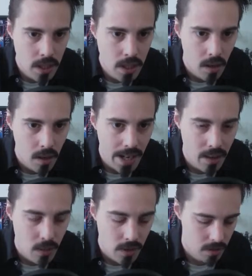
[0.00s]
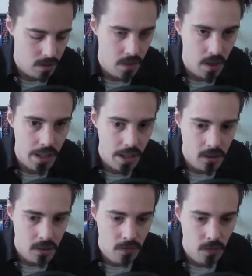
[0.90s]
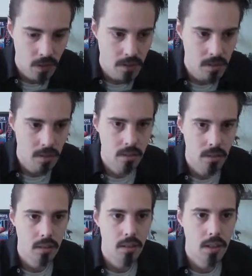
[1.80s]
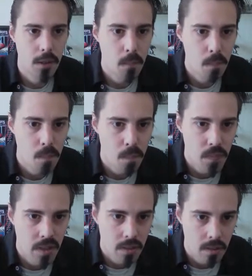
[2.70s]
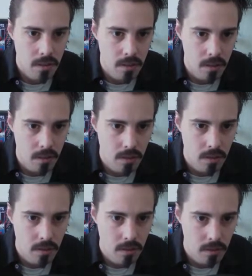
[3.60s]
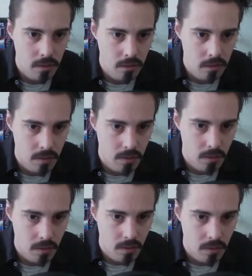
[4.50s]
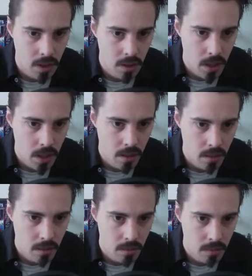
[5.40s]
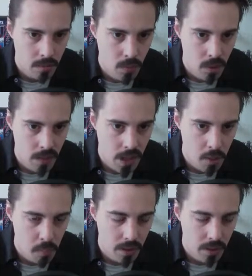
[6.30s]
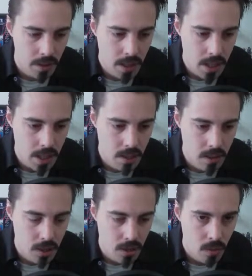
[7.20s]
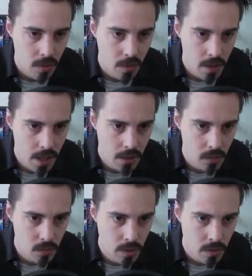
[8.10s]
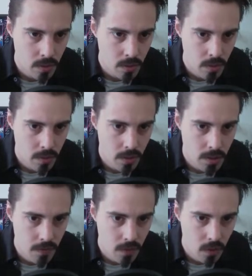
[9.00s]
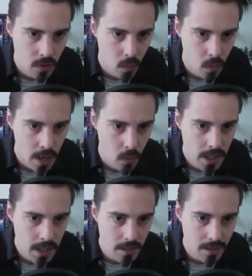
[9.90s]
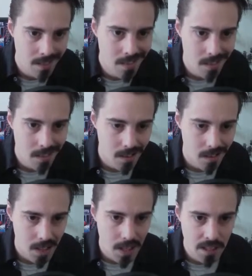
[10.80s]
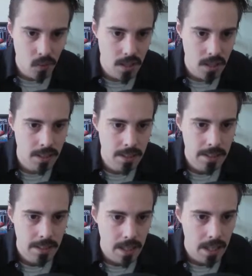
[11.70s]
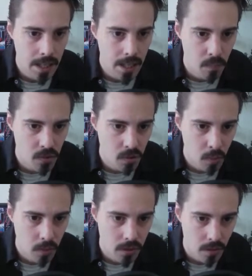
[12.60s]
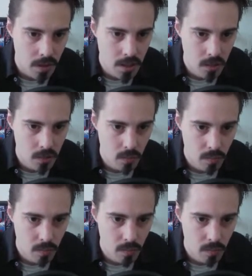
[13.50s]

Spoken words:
we are out of Ilex Forest. So, here we go. Moving up and into the next route, Route 34, where we get another encounter. So what we'll do, actually, because